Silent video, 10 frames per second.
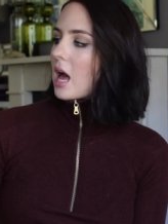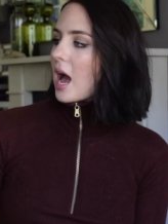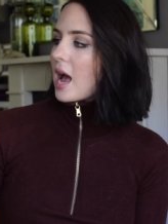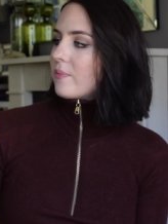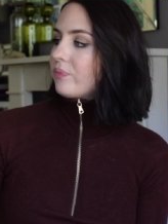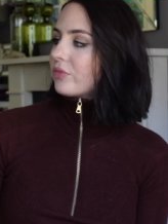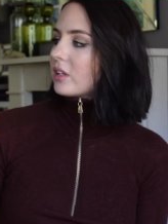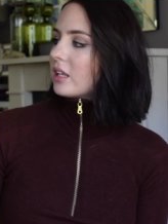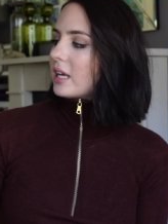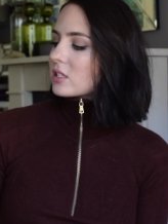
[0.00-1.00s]
Um,
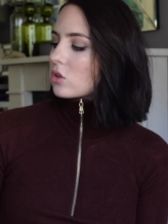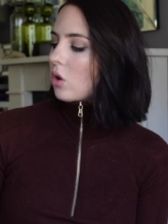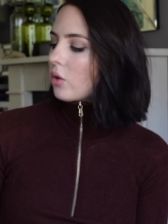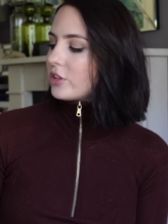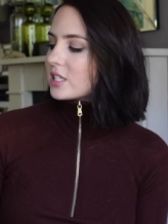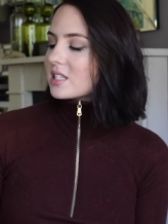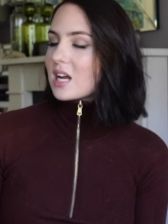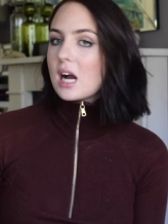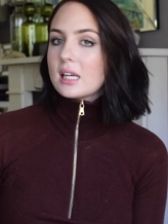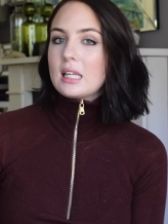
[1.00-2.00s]
it's called the
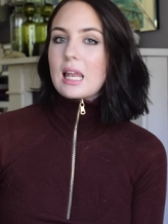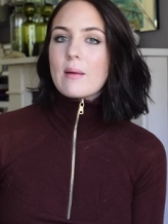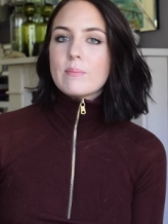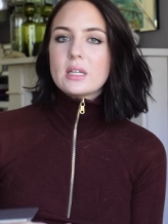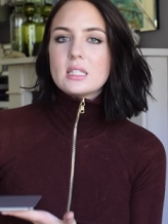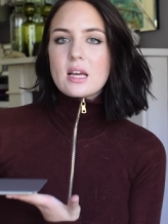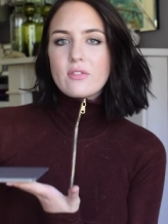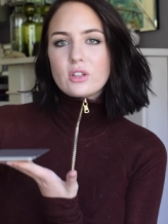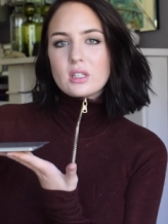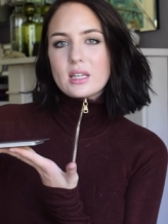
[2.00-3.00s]
Starkey lamp and it
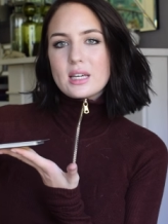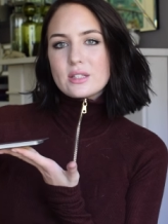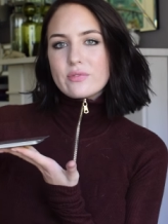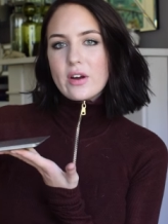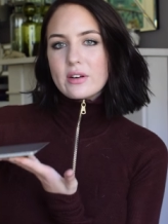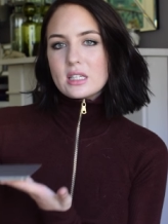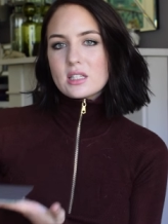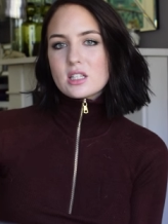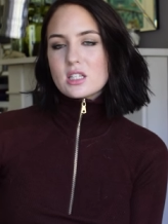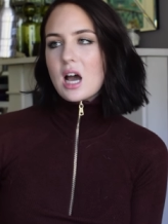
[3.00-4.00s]
definitely is very
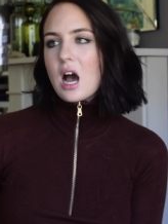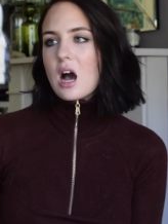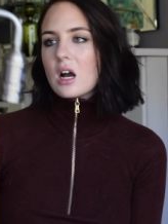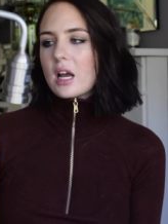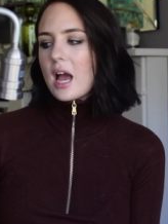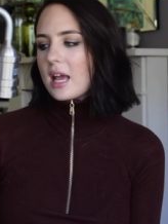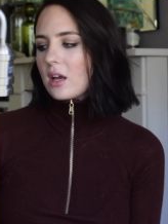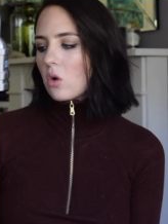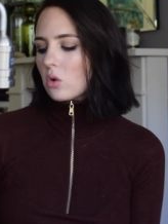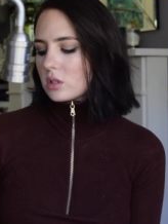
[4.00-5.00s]
stark. It
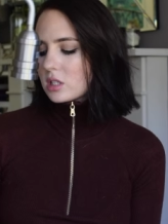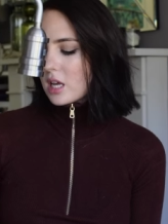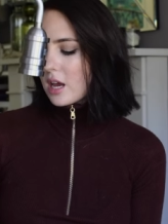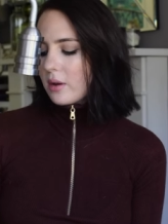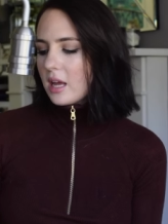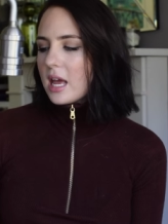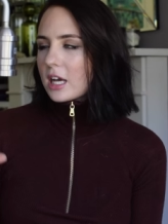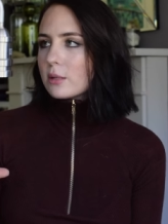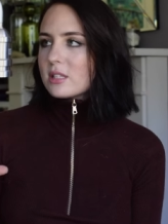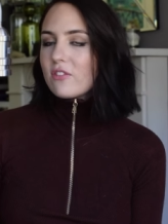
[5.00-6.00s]
also
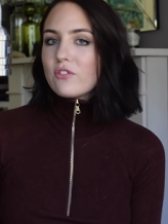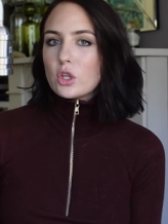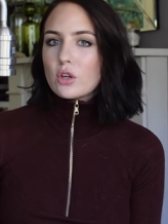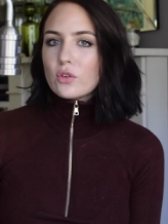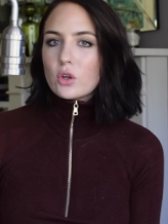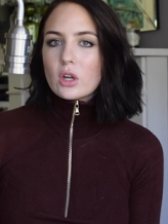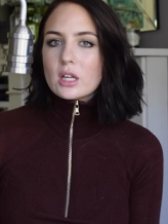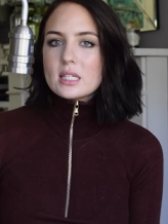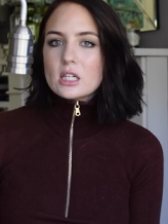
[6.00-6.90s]
comes in a few different colours.